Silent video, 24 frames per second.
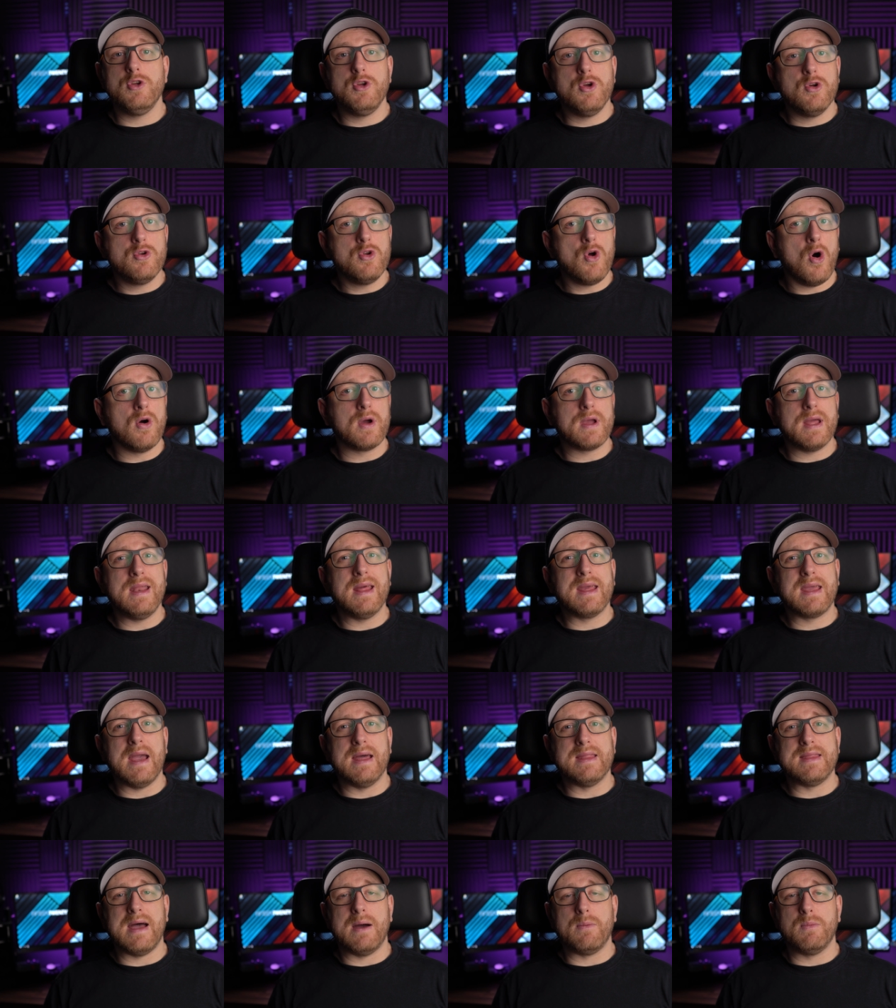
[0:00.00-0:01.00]
you're not going to
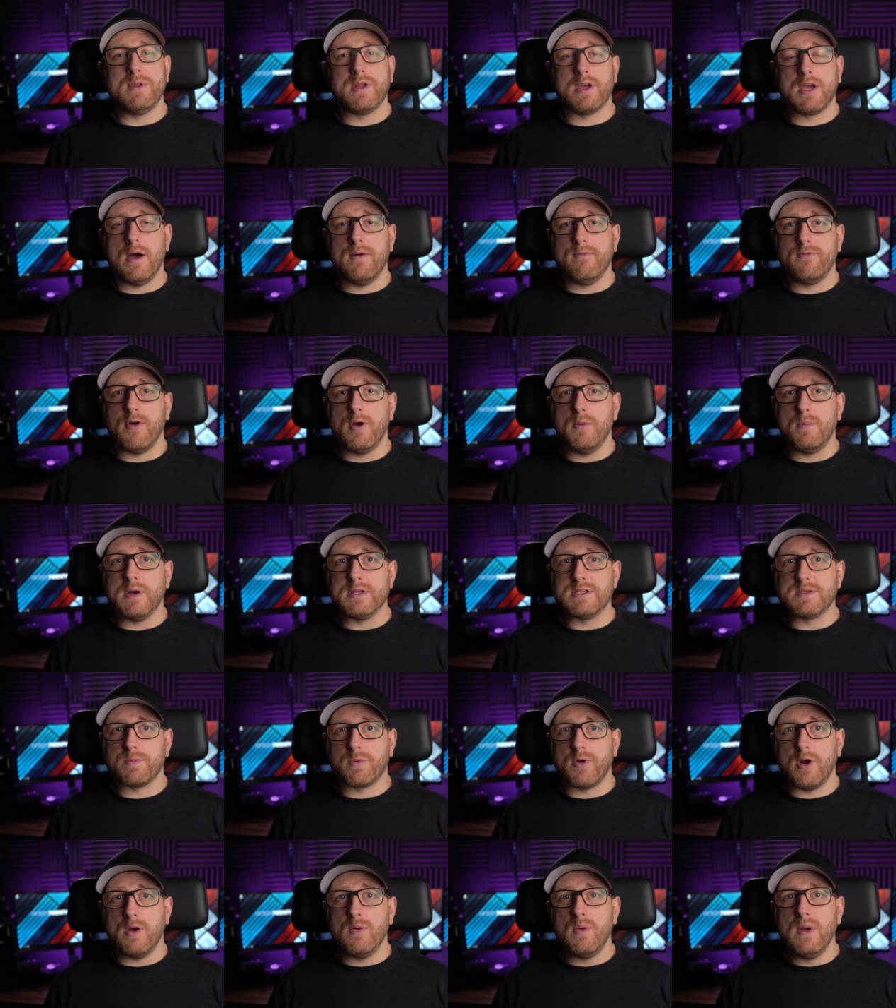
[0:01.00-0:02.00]
get that with the
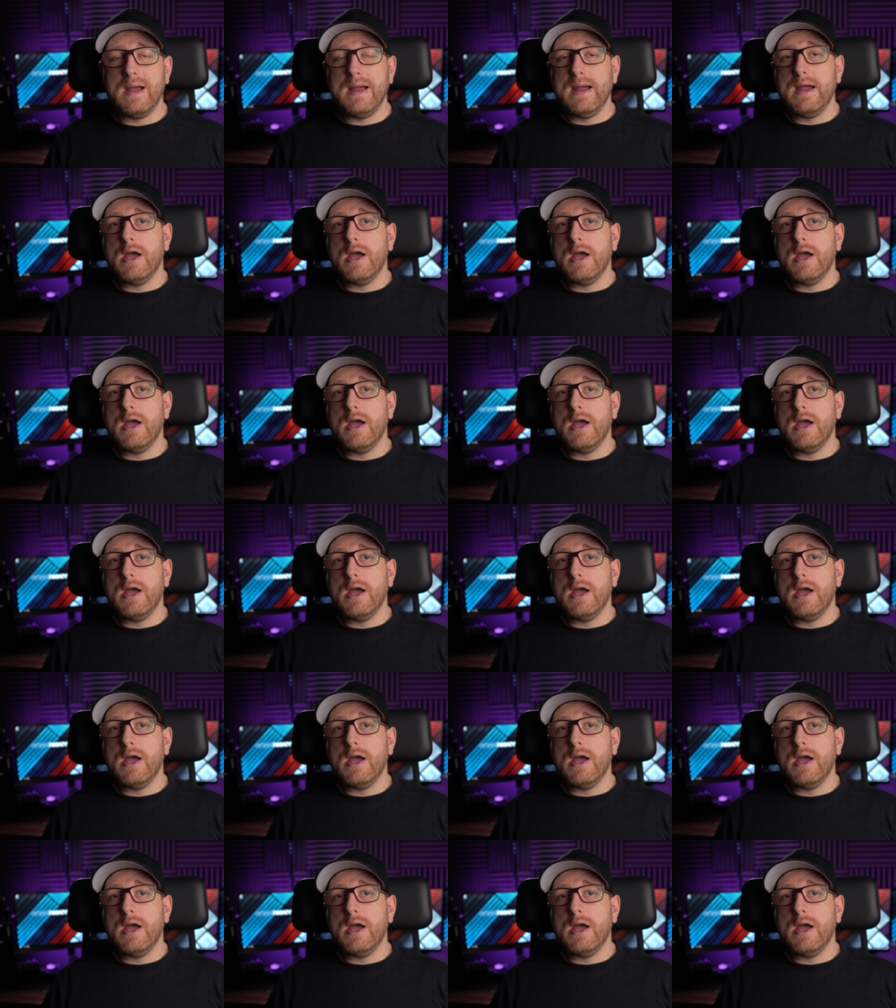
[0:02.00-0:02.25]
ComfoBuds Pro.